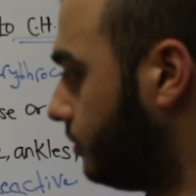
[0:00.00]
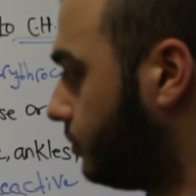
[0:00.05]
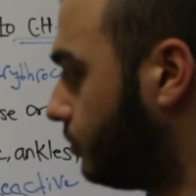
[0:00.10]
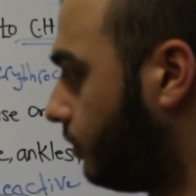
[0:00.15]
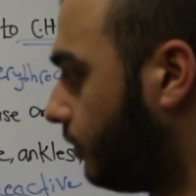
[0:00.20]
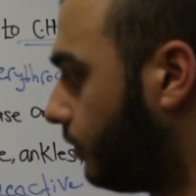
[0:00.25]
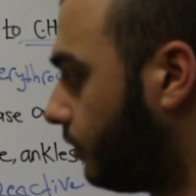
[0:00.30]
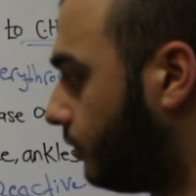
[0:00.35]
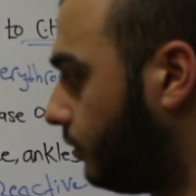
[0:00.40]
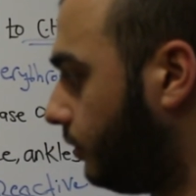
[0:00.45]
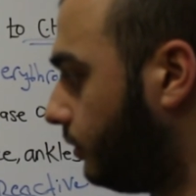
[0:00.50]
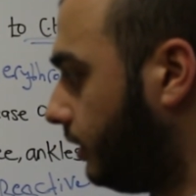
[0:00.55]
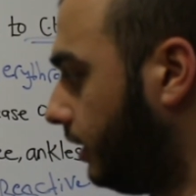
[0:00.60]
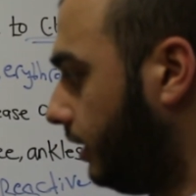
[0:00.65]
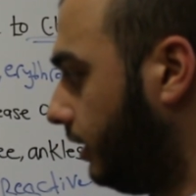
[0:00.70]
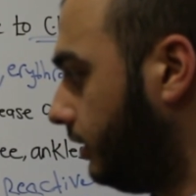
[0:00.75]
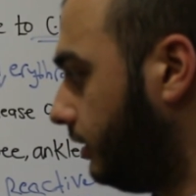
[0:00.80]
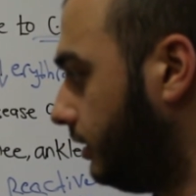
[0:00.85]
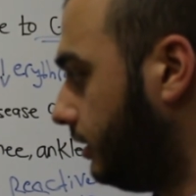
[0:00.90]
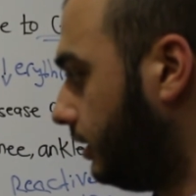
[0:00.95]
sore throat
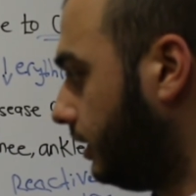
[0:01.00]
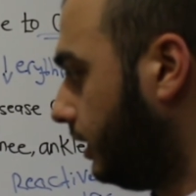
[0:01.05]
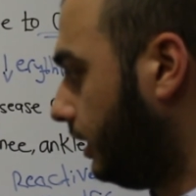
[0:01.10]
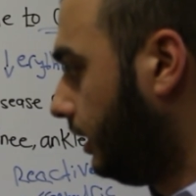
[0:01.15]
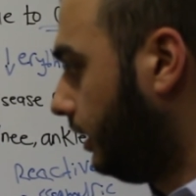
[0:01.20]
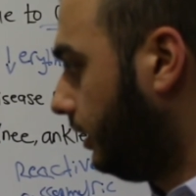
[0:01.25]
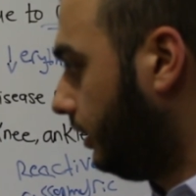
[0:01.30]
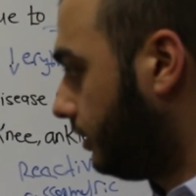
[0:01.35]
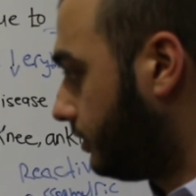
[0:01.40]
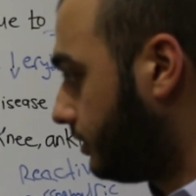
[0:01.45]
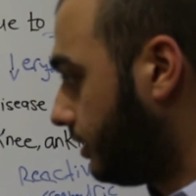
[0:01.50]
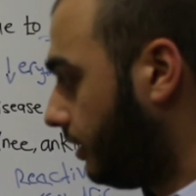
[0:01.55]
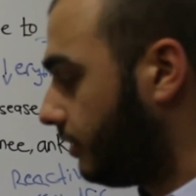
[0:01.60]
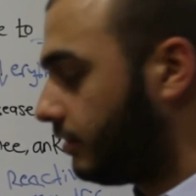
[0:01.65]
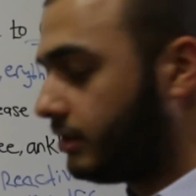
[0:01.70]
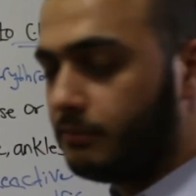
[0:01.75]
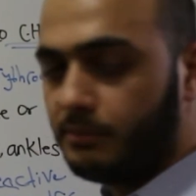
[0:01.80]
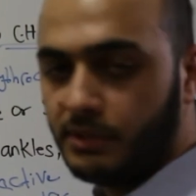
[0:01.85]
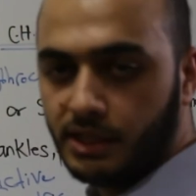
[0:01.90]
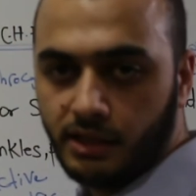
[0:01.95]
and
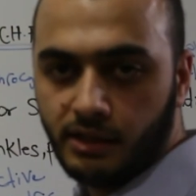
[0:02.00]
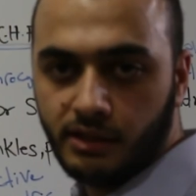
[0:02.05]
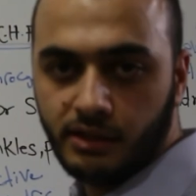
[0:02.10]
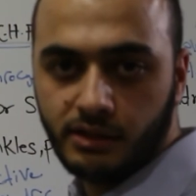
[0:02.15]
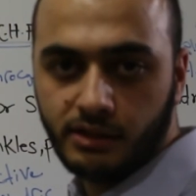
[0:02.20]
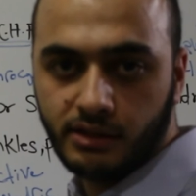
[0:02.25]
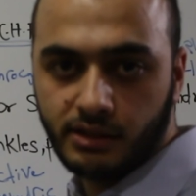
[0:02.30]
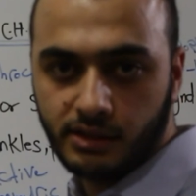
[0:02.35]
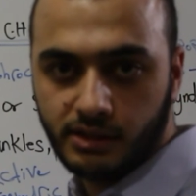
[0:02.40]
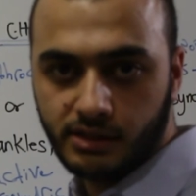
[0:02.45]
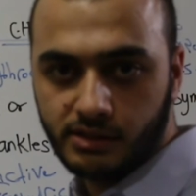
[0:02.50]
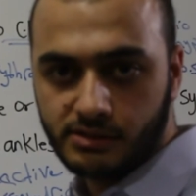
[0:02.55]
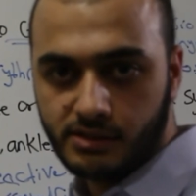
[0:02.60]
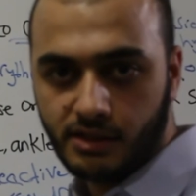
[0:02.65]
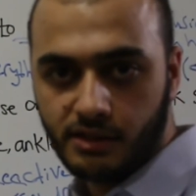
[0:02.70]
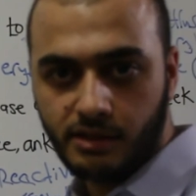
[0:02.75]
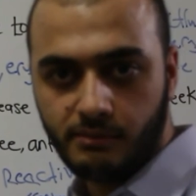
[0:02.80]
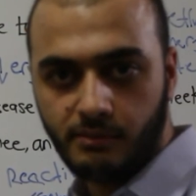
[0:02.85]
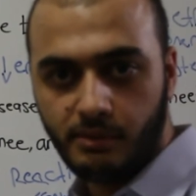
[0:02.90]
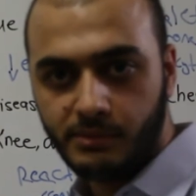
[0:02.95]
xanthema.
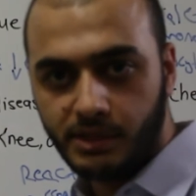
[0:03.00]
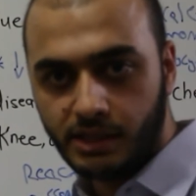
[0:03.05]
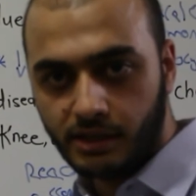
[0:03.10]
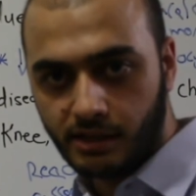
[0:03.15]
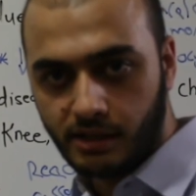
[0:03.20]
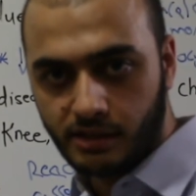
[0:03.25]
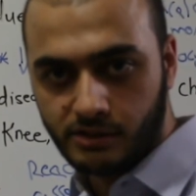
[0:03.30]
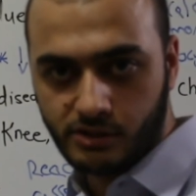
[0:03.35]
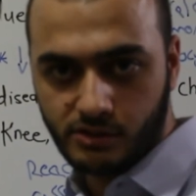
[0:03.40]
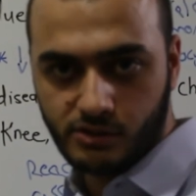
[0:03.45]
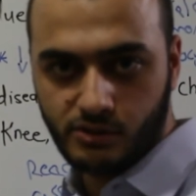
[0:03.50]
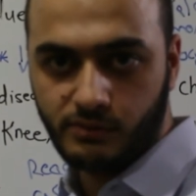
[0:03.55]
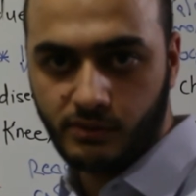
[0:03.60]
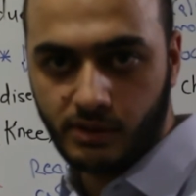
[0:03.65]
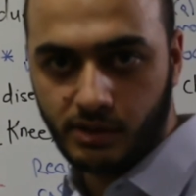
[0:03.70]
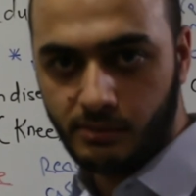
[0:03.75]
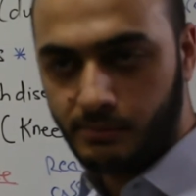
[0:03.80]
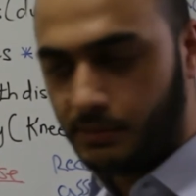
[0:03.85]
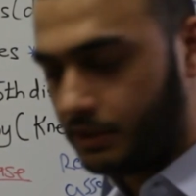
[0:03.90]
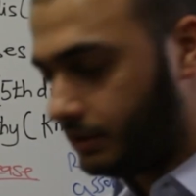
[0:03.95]
Xanthema mere rashes over the